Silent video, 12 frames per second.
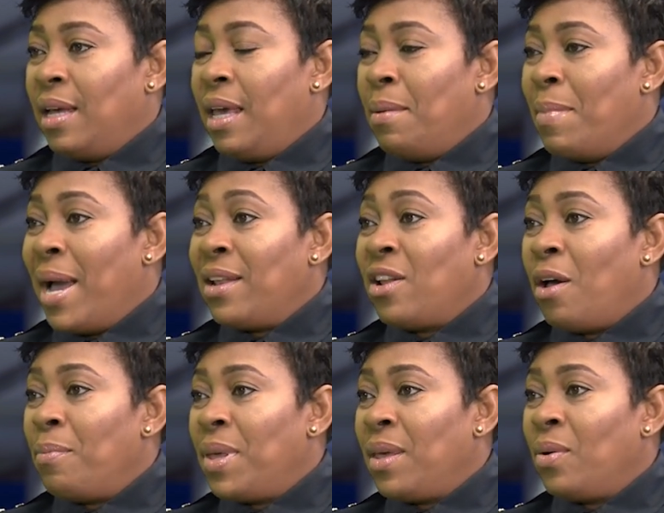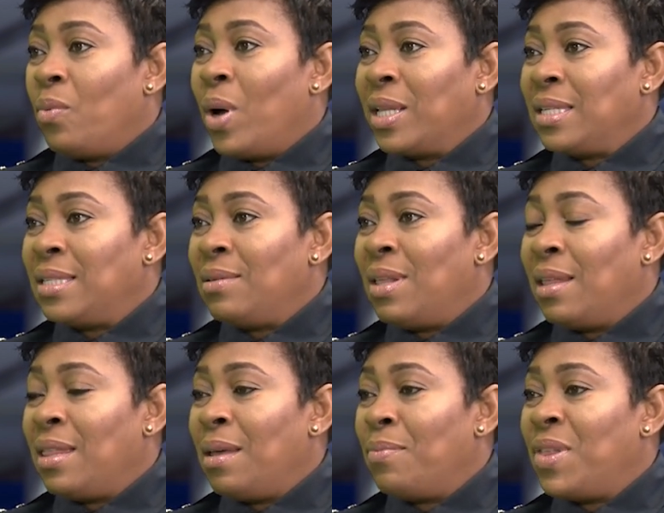It might not be what is,
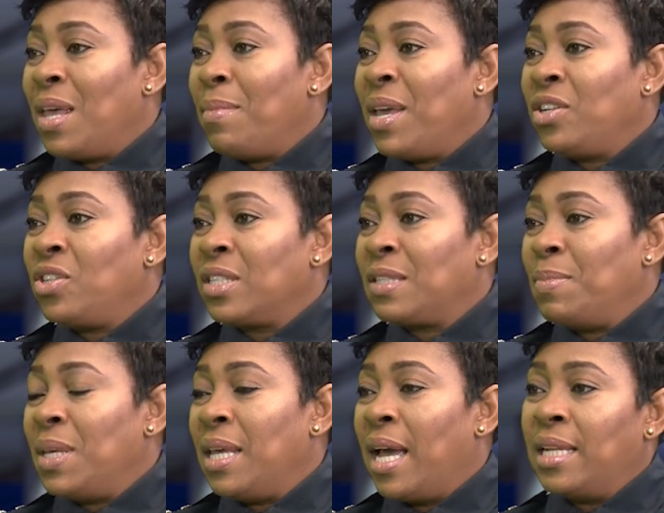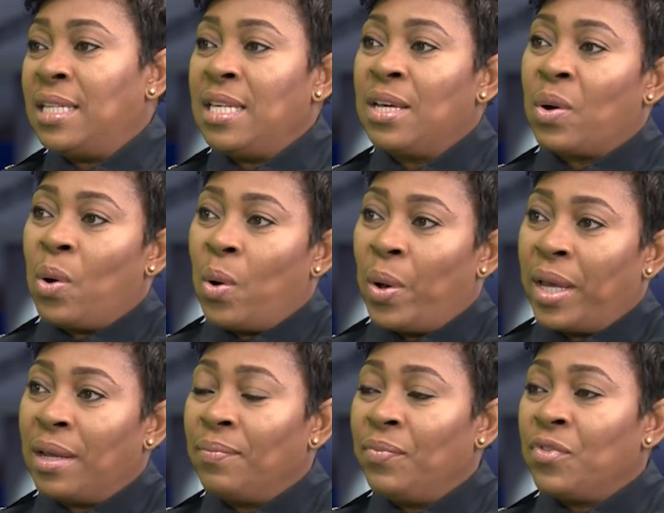they may just be a
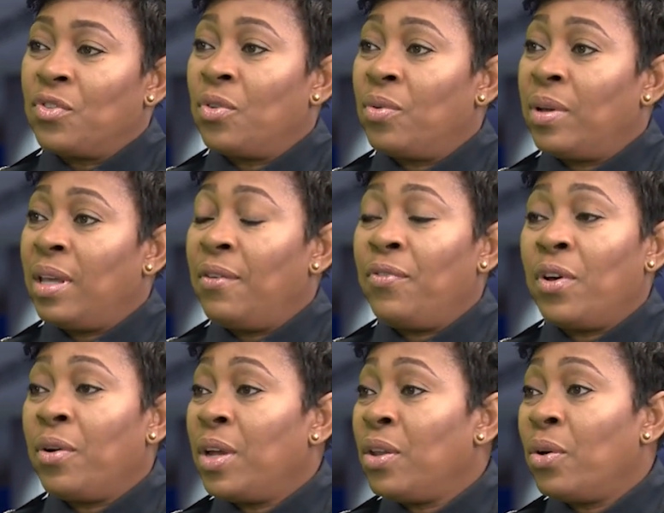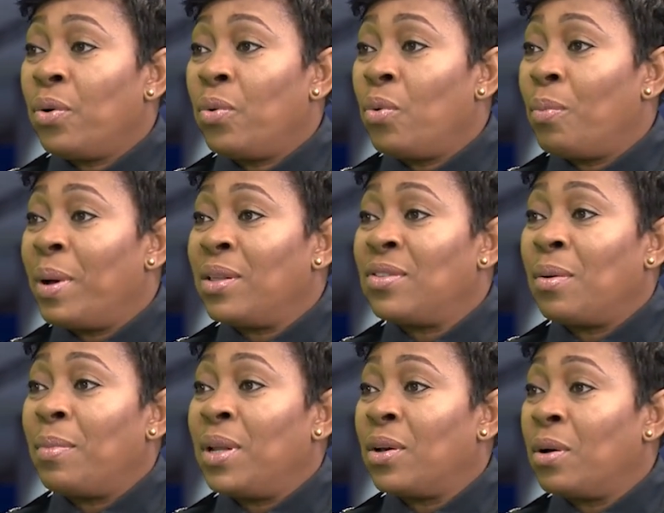decoy. So if you're in your home and
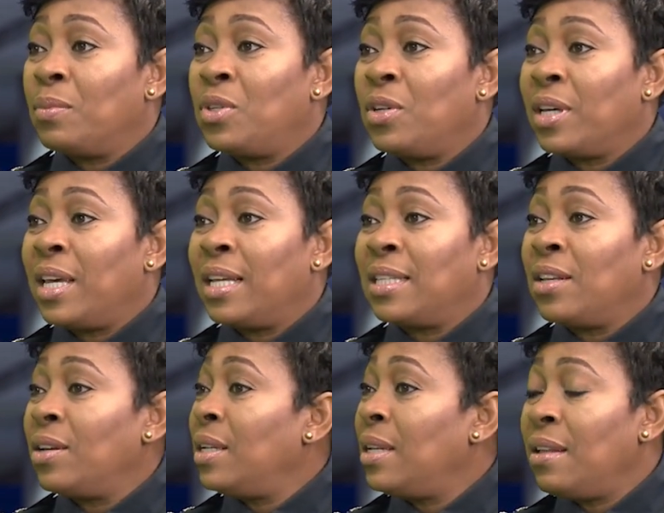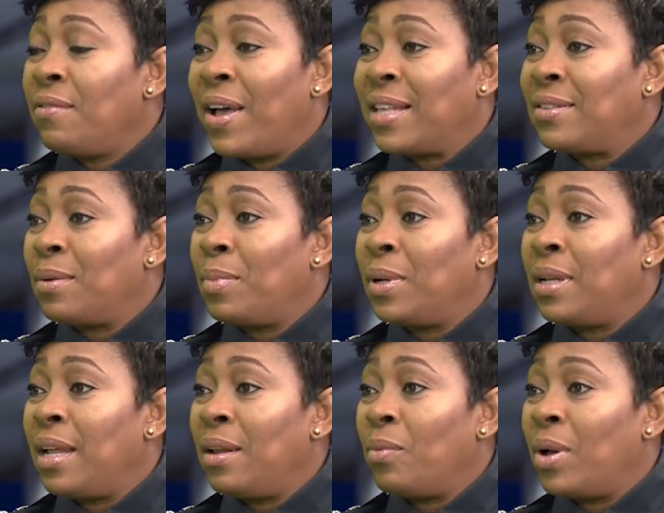somebody comes to your gate and you didn't invite
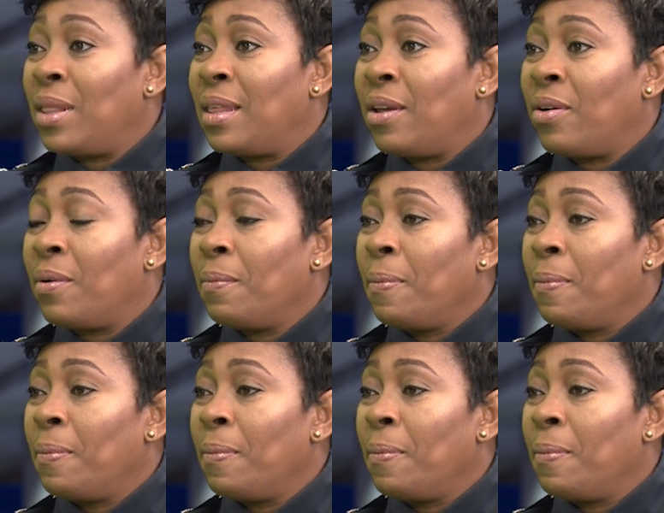somebody, anyone there,